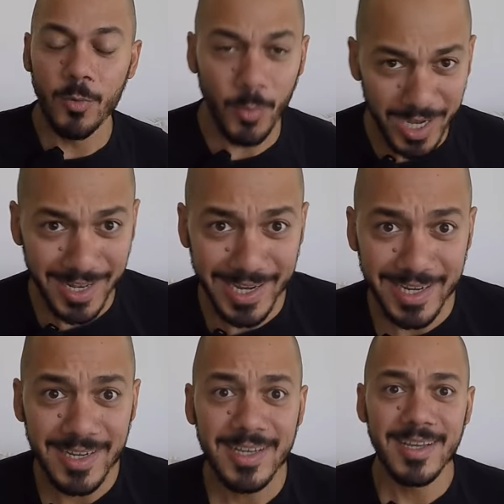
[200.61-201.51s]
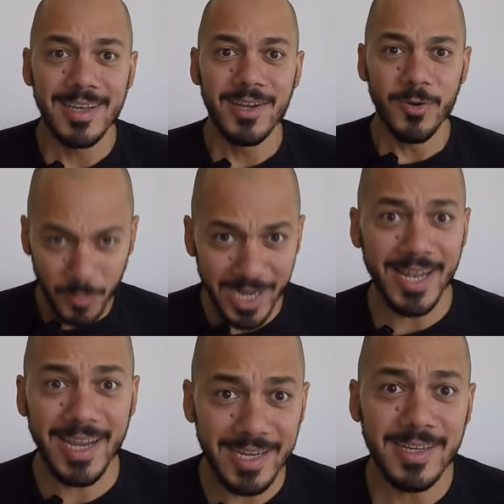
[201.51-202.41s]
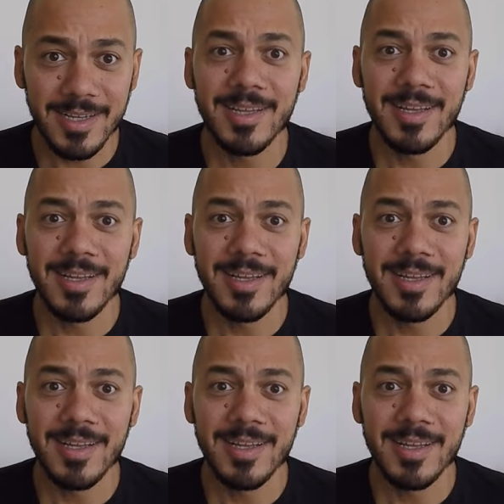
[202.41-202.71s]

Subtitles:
Really? Really?